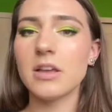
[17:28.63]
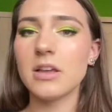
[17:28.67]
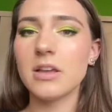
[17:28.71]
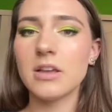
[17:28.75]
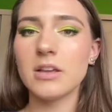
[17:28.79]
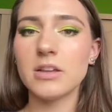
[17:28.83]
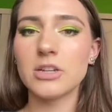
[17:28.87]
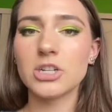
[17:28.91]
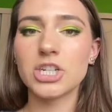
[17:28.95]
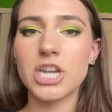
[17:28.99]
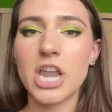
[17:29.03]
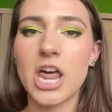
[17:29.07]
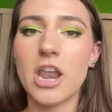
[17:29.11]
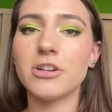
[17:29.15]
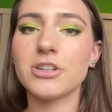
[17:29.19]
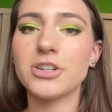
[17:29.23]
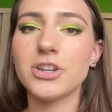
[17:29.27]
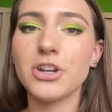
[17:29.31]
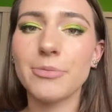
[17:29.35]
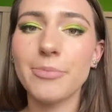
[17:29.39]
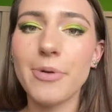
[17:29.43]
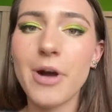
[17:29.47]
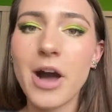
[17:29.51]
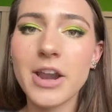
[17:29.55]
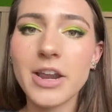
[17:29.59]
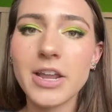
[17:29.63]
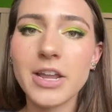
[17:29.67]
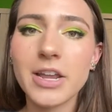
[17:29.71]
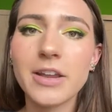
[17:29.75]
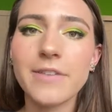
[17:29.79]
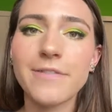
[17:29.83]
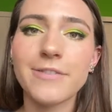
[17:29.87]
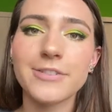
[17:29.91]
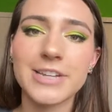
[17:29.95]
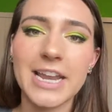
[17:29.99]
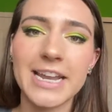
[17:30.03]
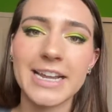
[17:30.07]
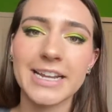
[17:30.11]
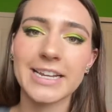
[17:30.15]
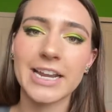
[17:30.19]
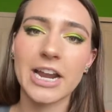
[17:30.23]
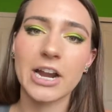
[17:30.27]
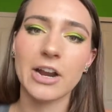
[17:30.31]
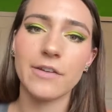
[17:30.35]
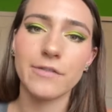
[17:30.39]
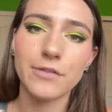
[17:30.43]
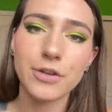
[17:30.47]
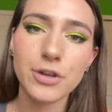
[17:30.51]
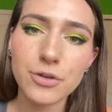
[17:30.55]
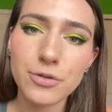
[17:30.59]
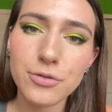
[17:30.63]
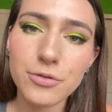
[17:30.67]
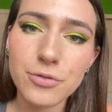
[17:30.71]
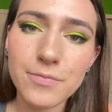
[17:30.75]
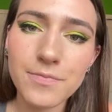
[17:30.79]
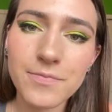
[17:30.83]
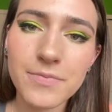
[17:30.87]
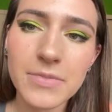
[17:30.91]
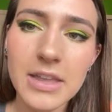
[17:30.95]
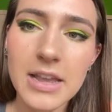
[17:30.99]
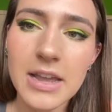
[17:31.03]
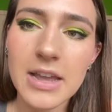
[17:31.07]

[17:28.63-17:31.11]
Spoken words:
Shout out to your body for taking care of you,